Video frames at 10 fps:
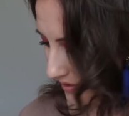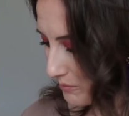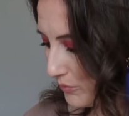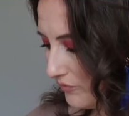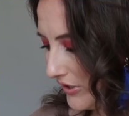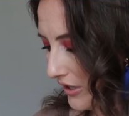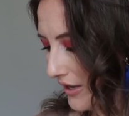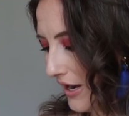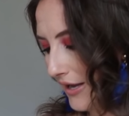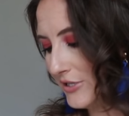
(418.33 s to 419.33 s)
Moving,
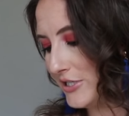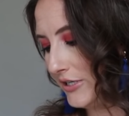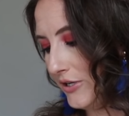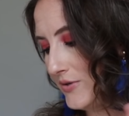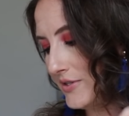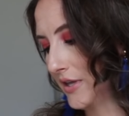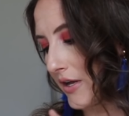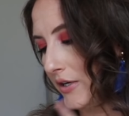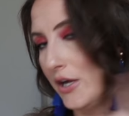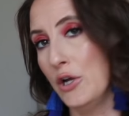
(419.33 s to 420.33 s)
and I did use
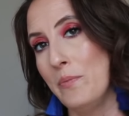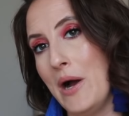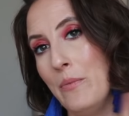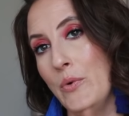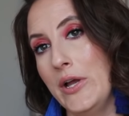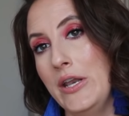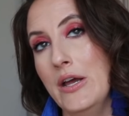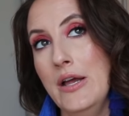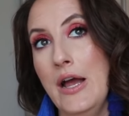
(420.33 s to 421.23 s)
the ColourPop one